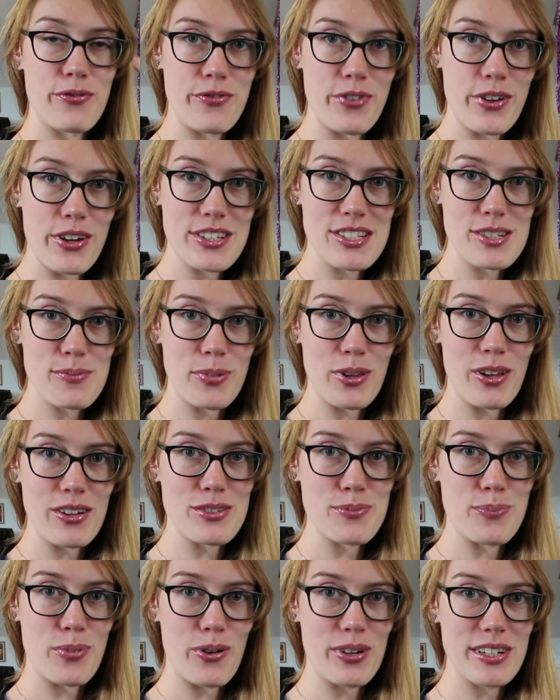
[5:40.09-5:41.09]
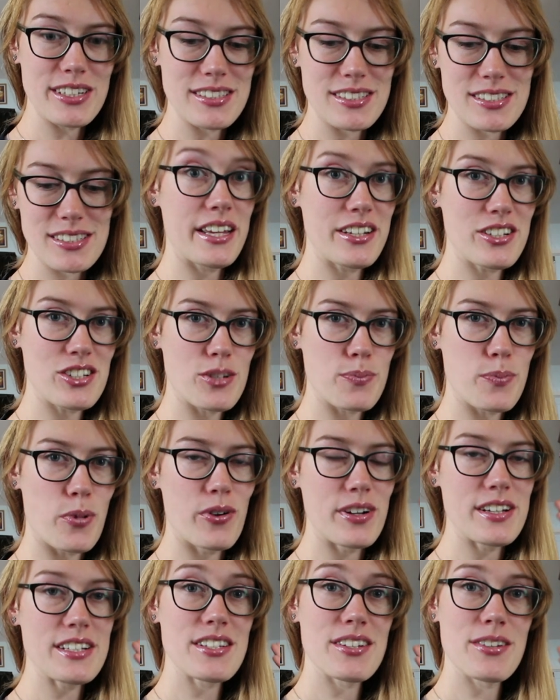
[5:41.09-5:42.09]
first plot point, hinge
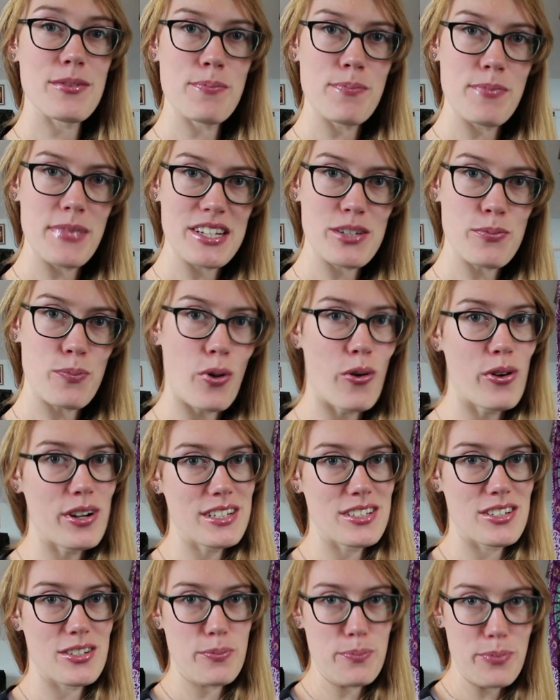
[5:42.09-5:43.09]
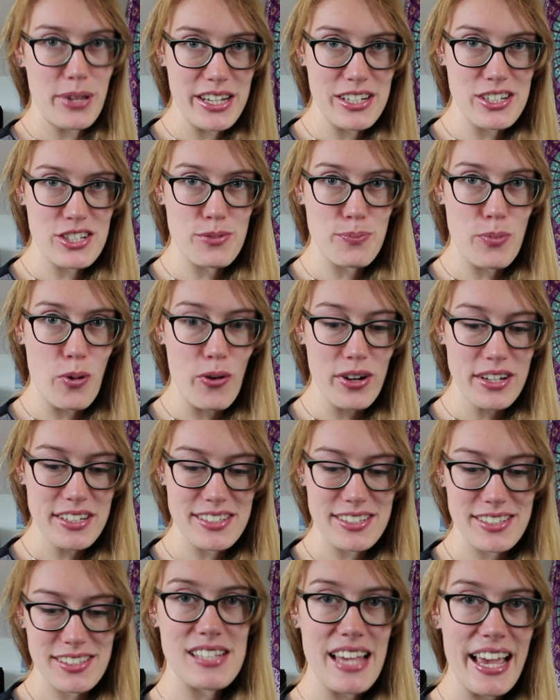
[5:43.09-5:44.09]
point, midpoint, pinch point,
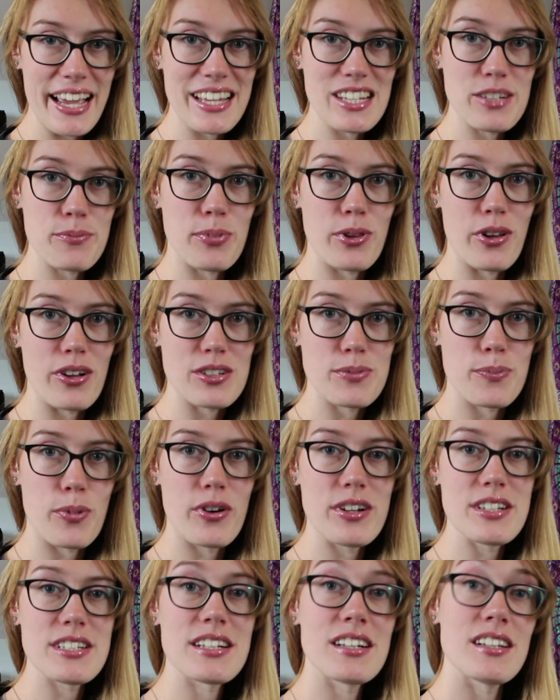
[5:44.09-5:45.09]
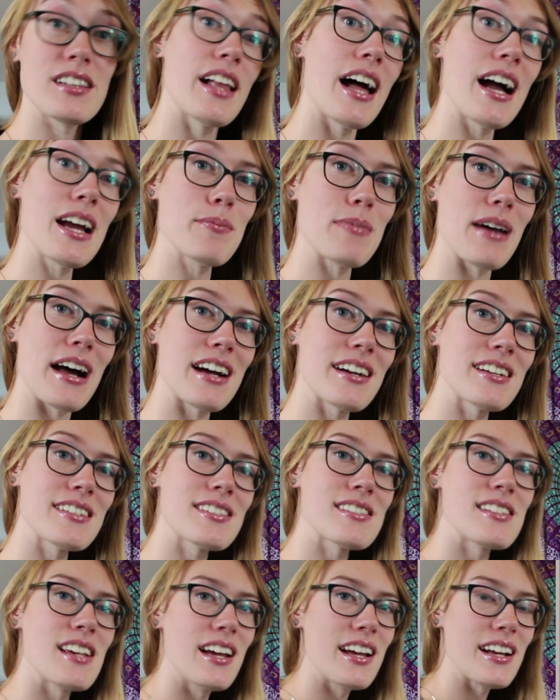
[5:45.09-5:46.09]
second plot point,
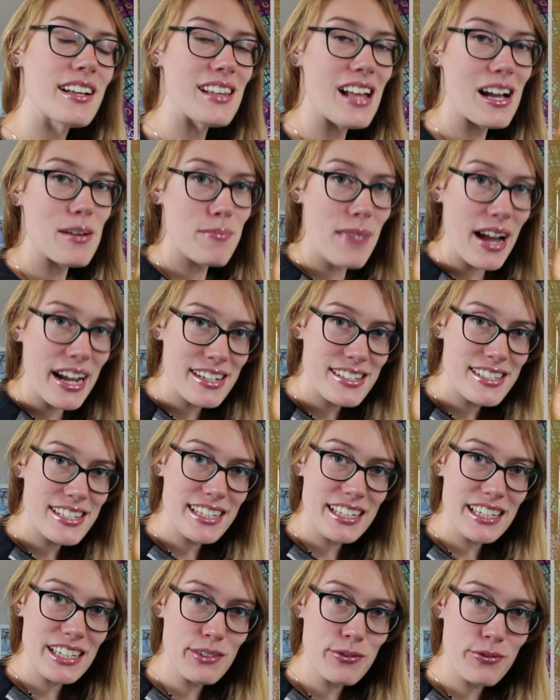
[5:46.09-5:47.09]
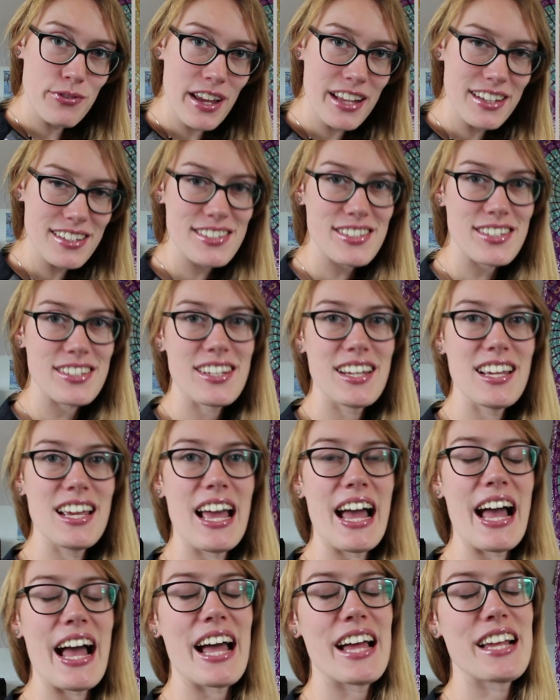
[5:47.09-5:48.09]
climax, climactic event,
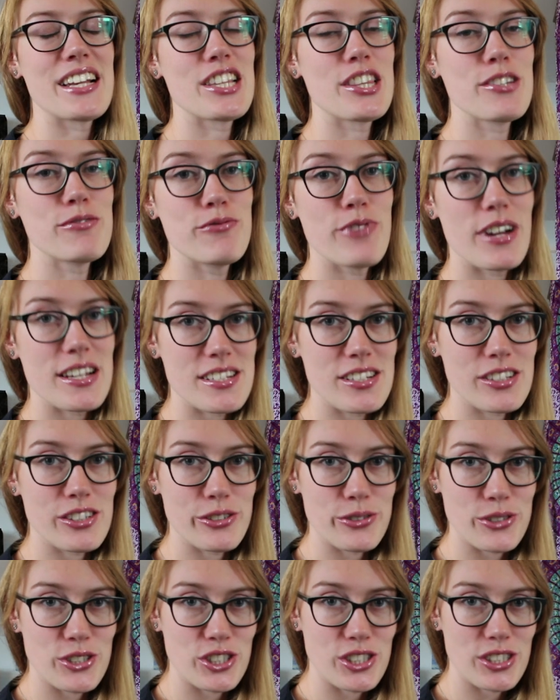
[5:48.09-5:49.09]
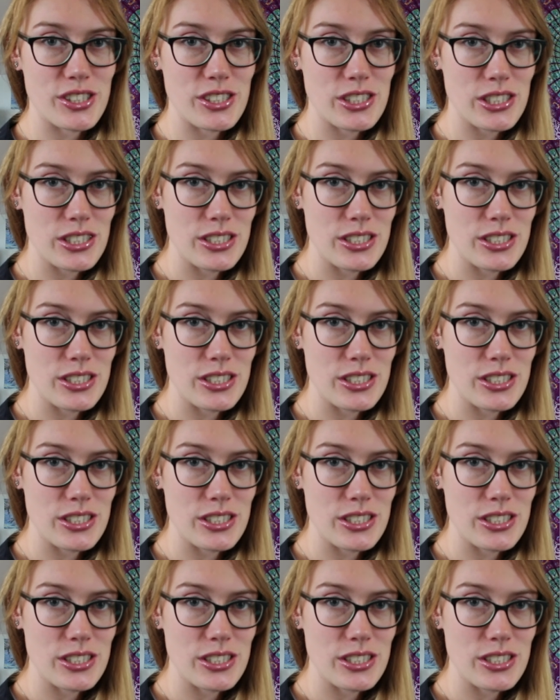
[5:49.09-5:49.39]
and the resolution.